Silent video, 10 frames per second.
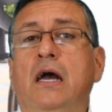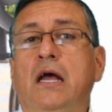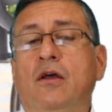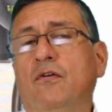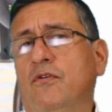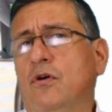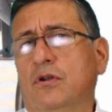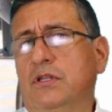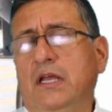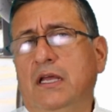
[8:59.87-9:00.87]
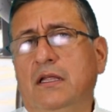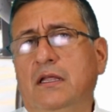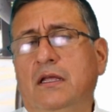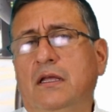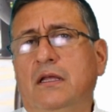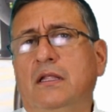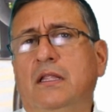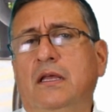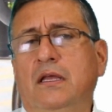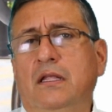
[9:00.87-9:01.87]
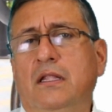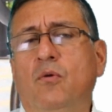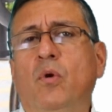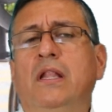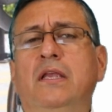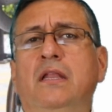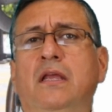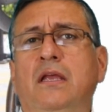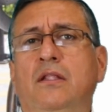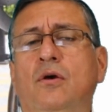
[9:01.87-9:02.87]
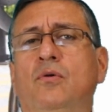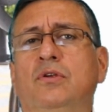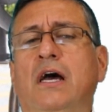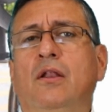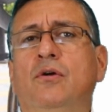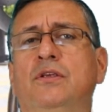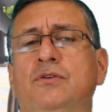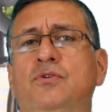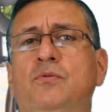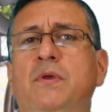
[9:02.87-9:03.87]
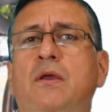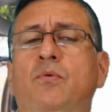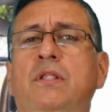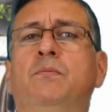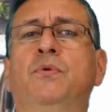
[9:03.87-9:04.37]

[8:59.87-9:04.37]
And of course, the, the, the welding in those alloys should be with